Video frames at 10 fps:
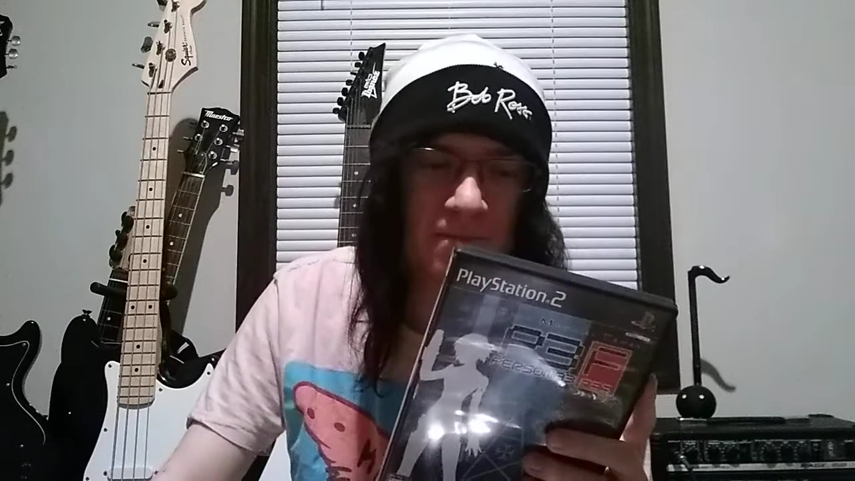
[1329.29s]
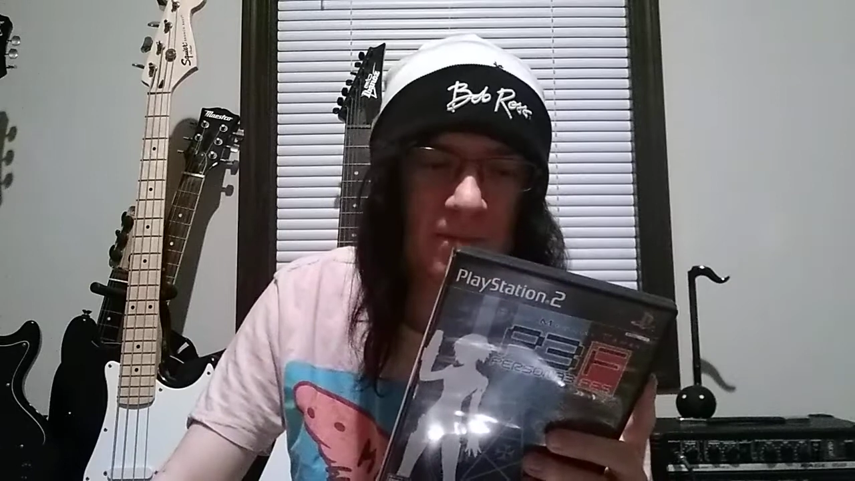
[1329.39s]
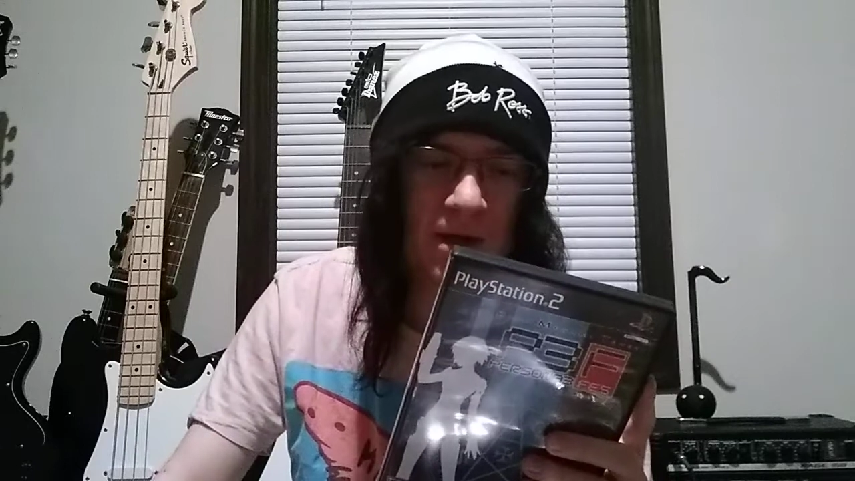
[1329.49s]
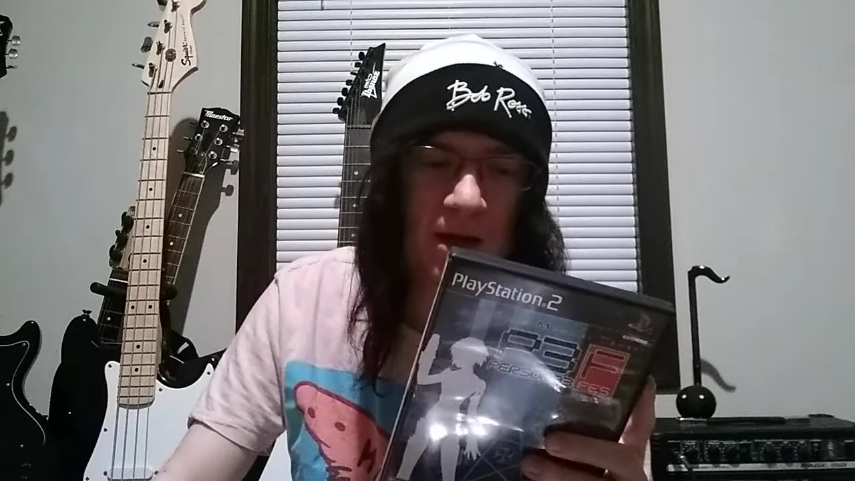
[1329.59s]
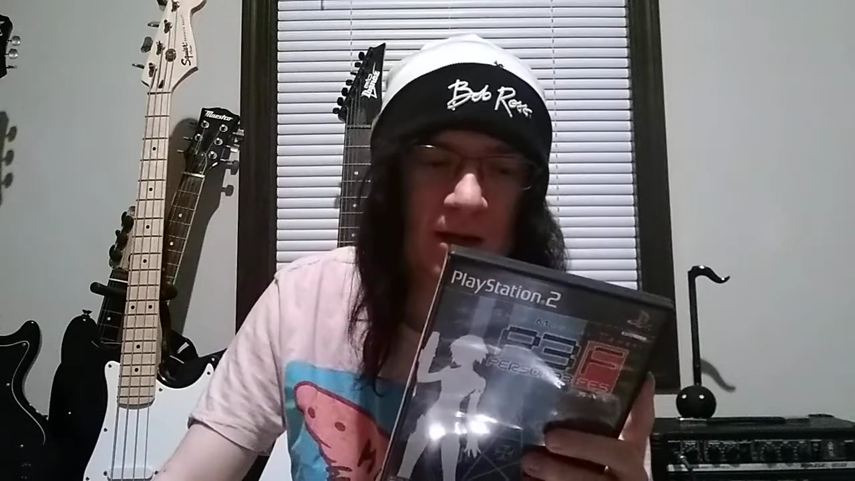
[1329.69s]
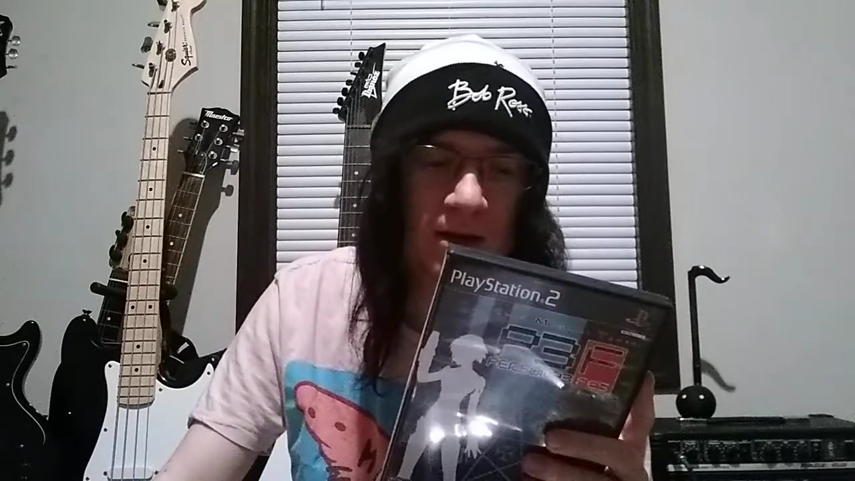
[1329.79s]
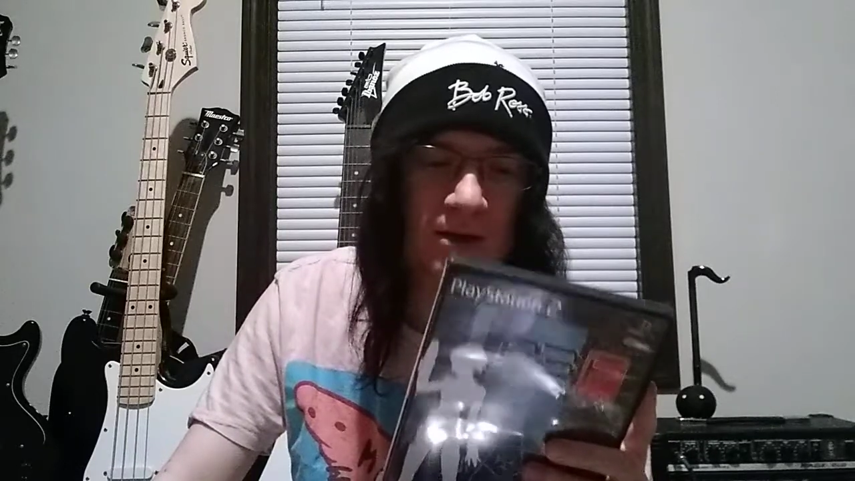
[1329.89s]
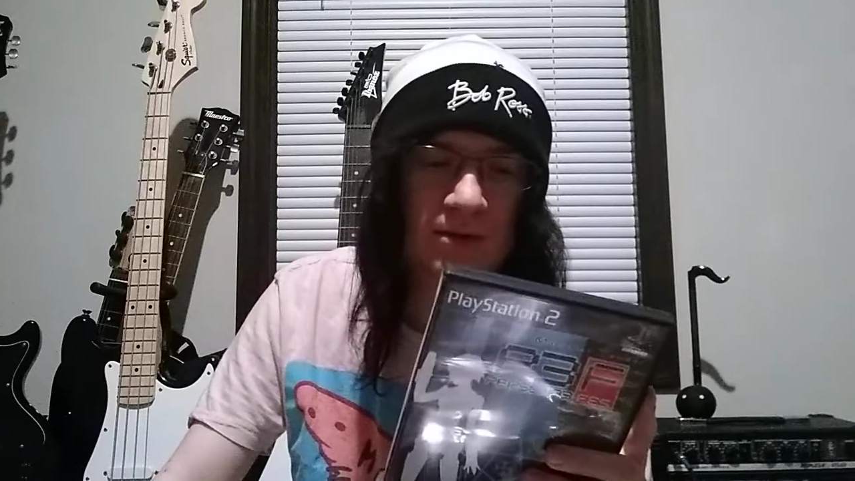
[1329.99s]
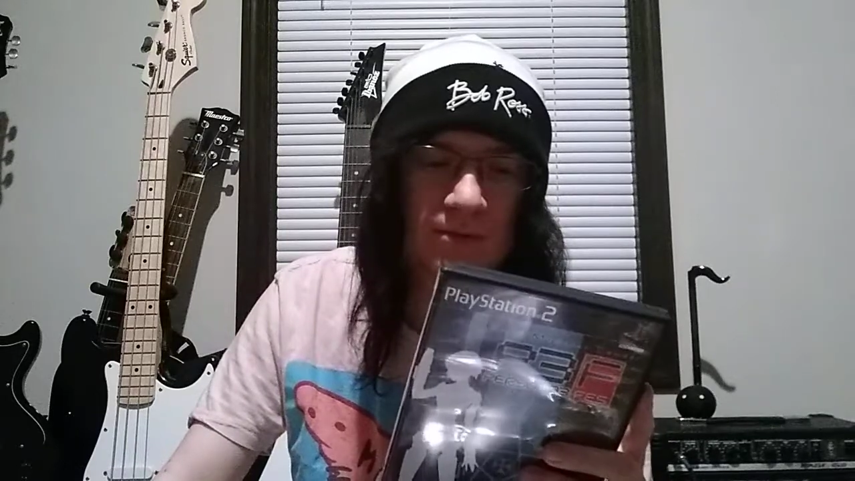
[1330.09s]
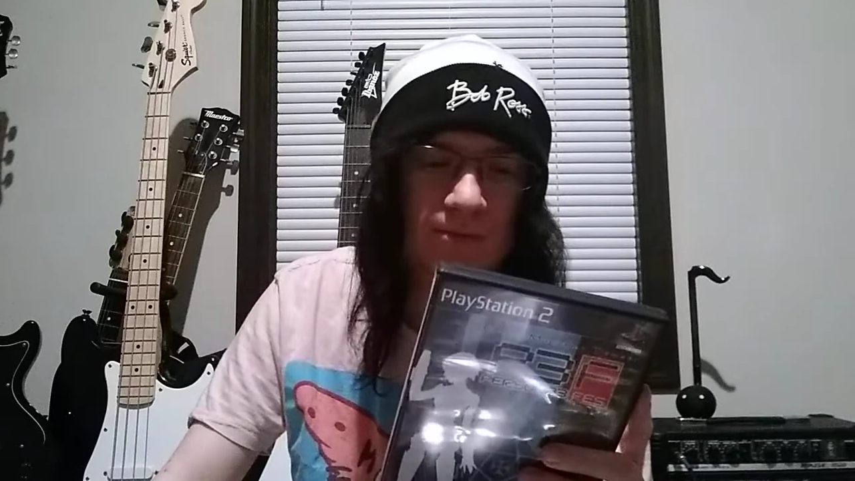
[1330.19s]

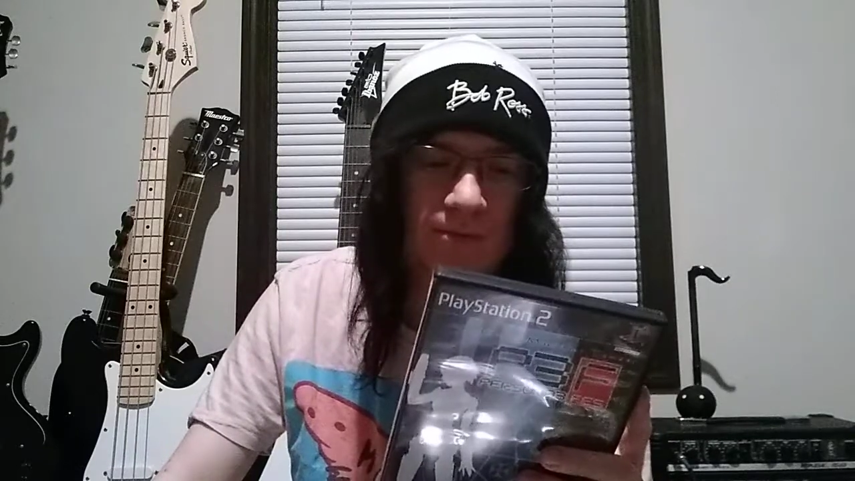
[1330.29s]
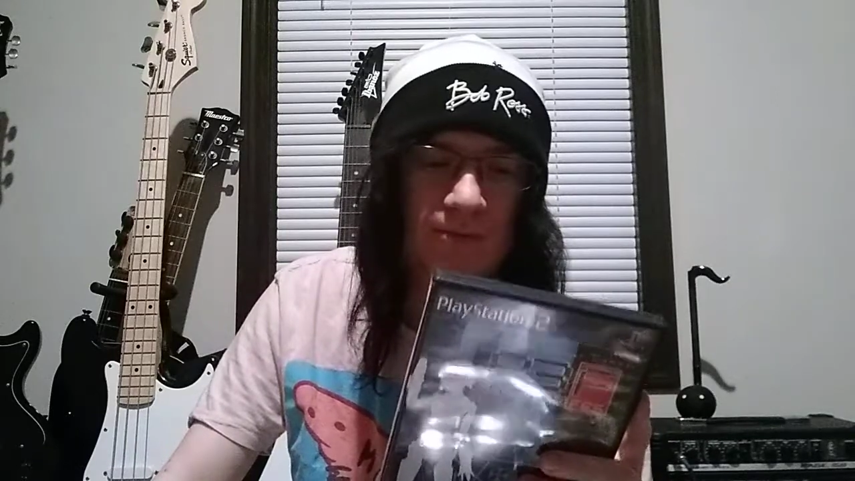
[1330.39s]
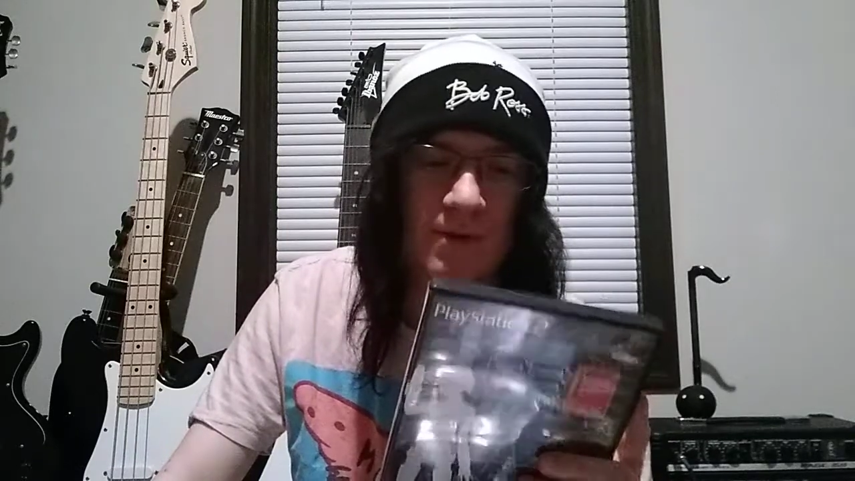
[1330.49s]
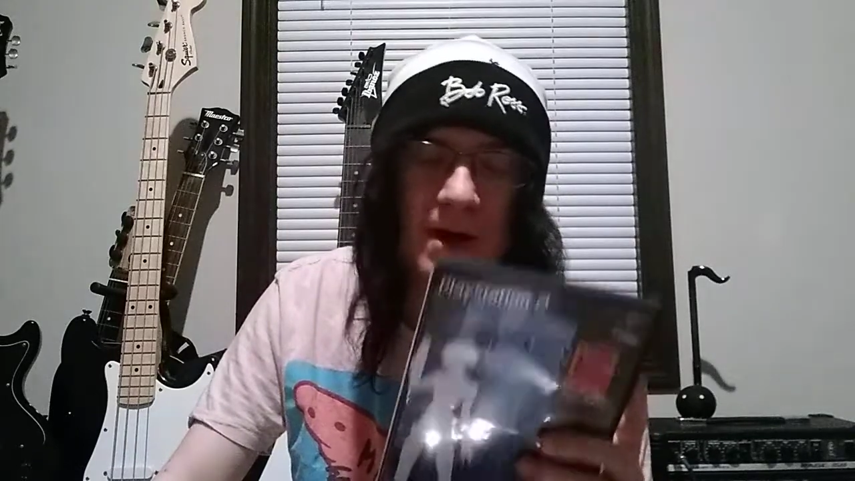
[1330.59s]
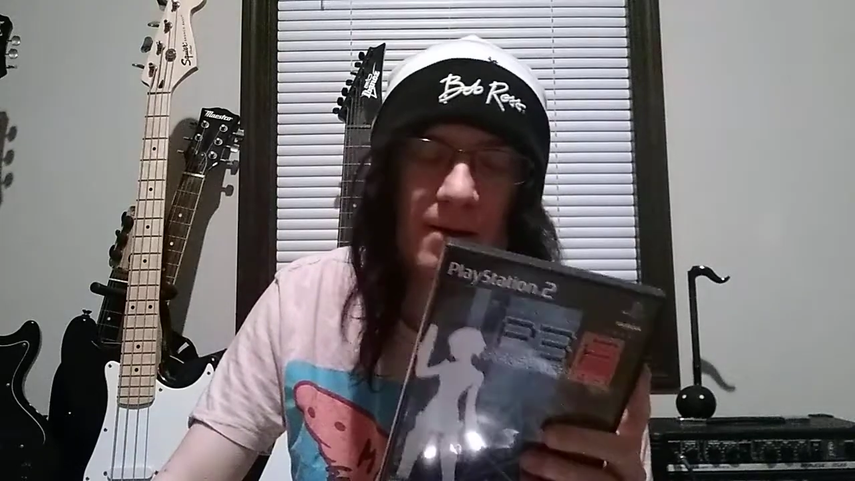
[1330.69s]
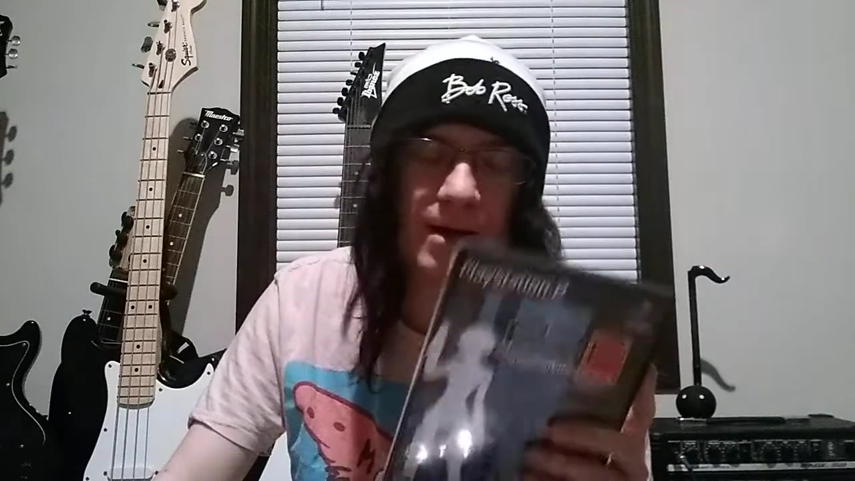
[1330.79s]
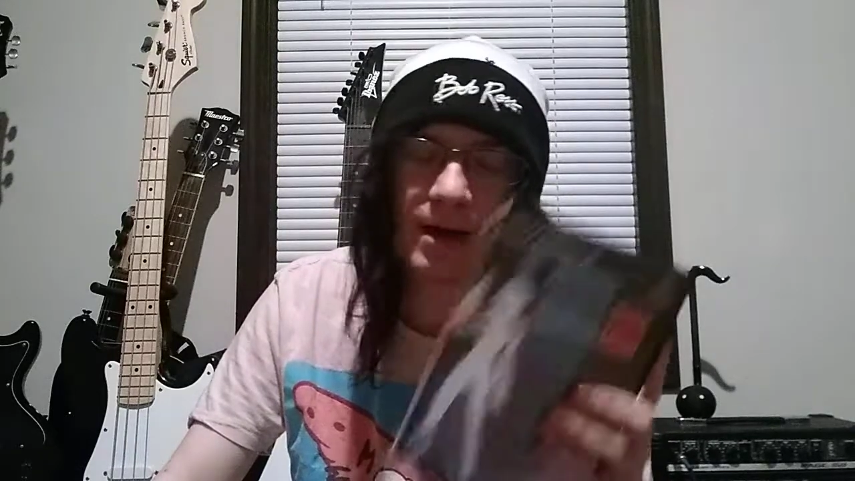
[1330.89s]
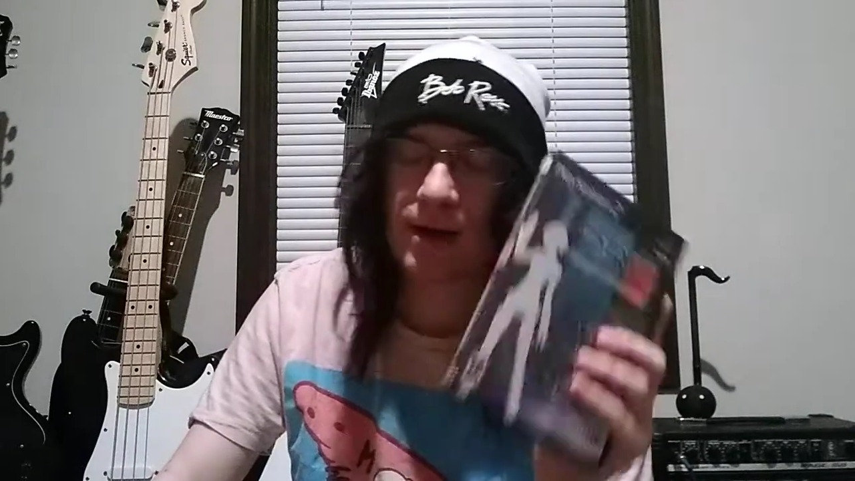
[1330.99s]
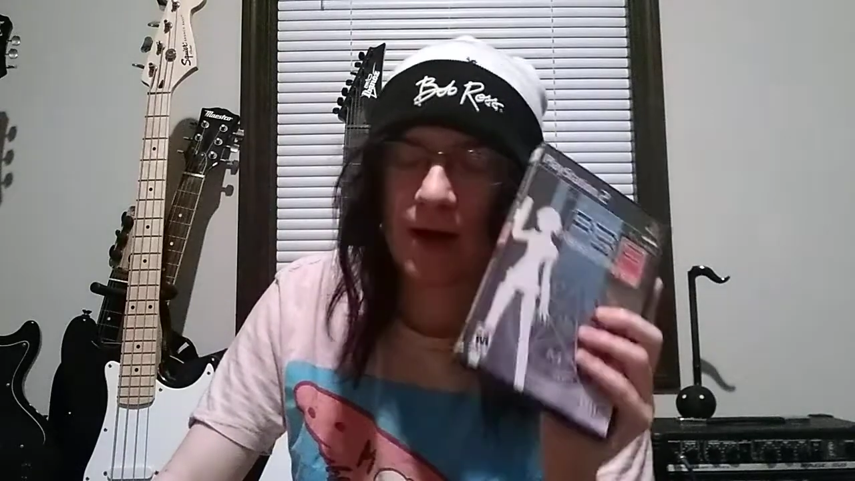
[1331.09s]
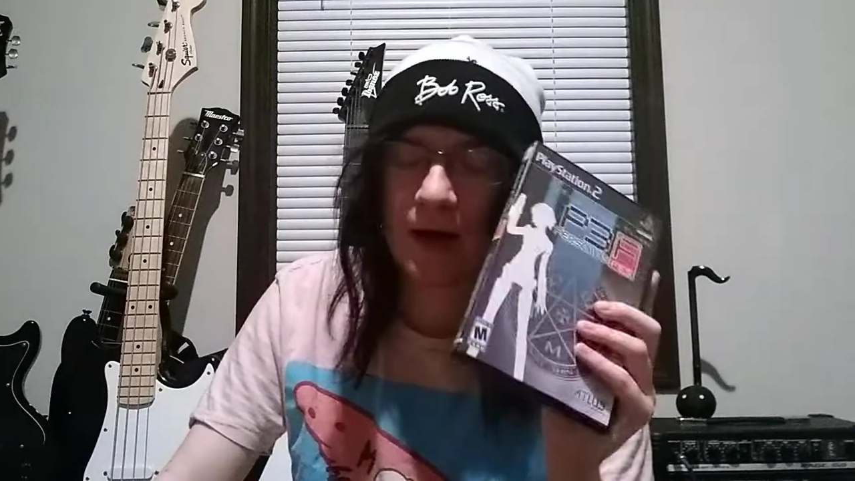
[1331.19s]

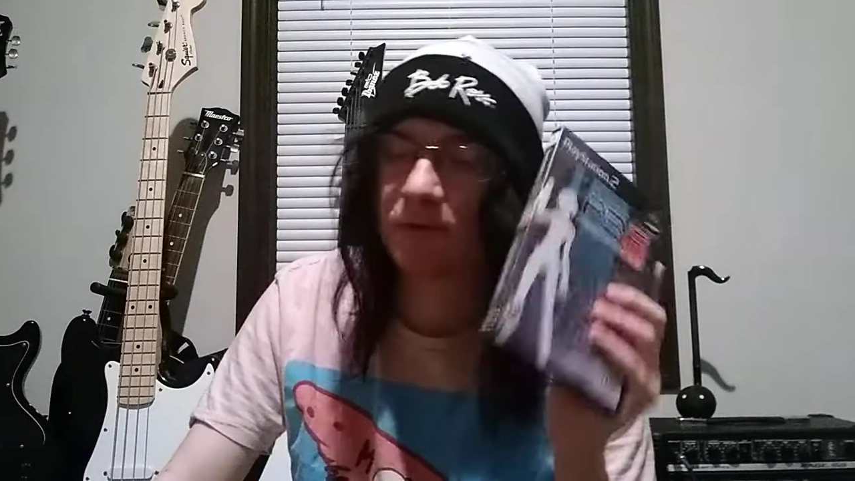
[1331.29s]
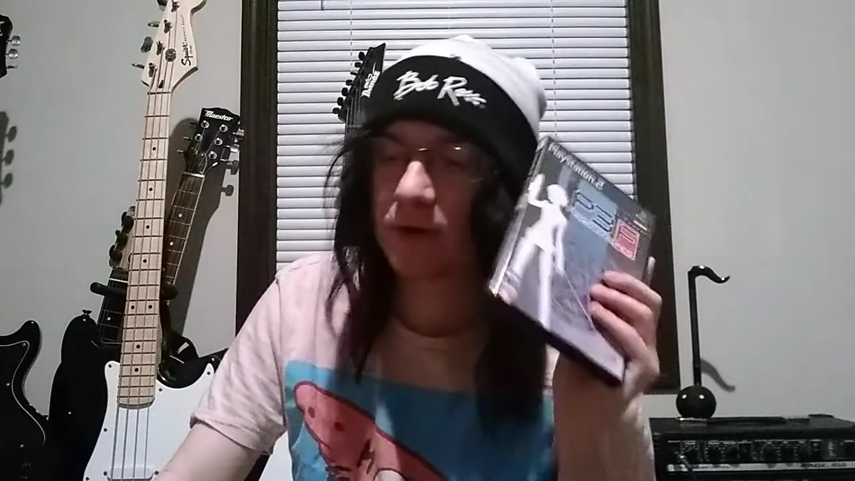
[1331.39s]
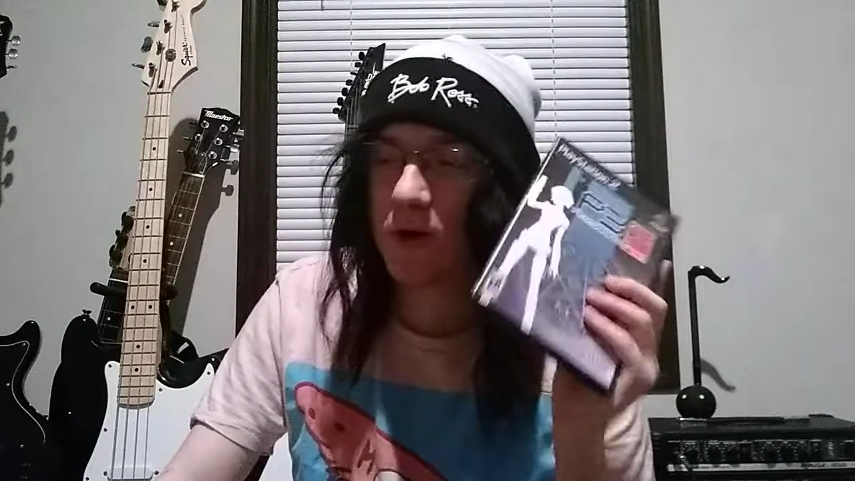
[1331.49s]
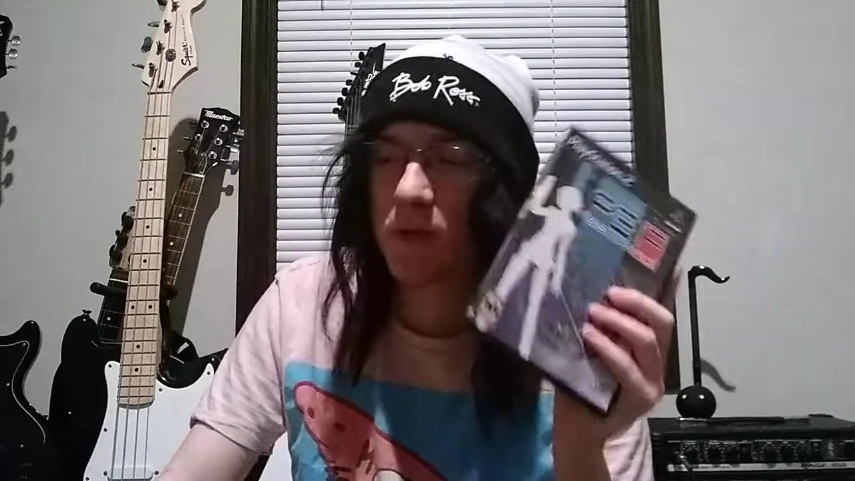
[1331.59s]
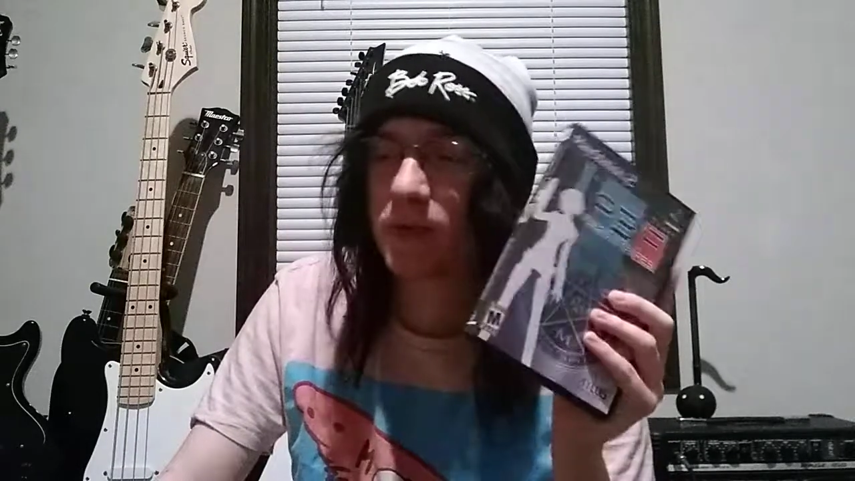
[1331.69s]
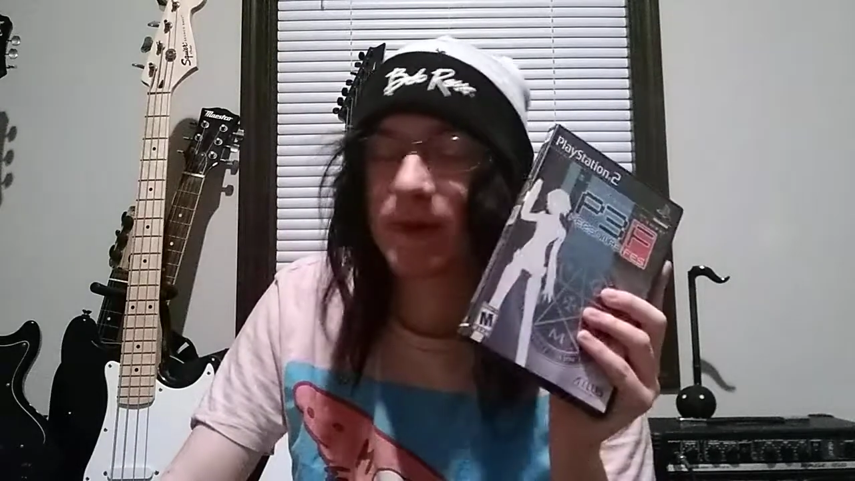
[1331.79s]
I would hope